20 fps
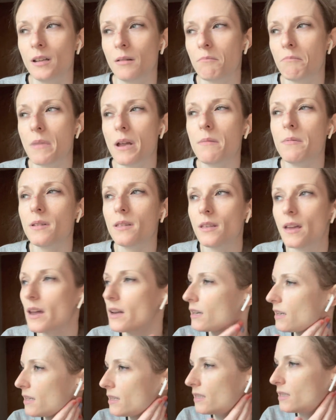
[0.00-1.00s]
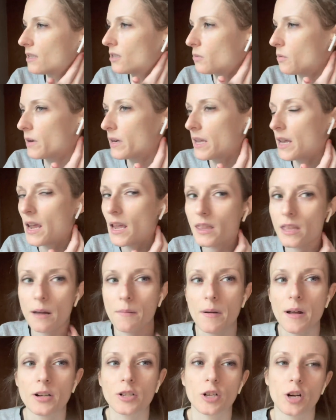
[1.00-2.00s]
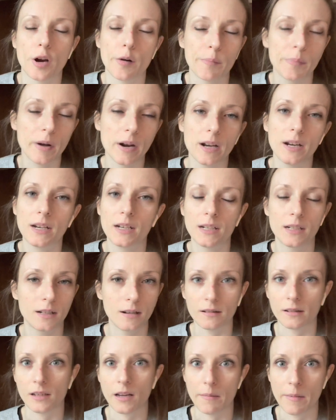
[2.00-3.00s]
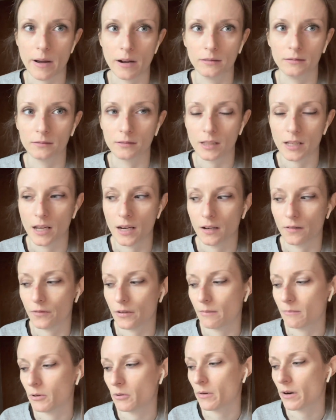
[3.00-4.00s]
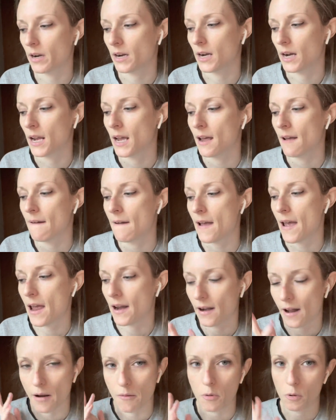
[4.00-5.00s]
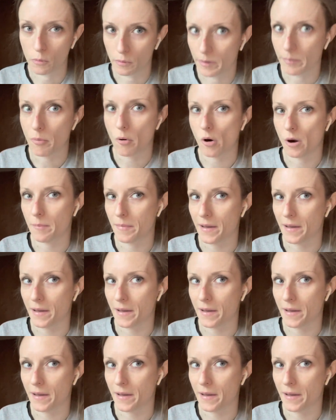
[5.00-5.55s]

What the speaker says: maybe the 28th, I'm not sure, but it does come out the end of February, and I will report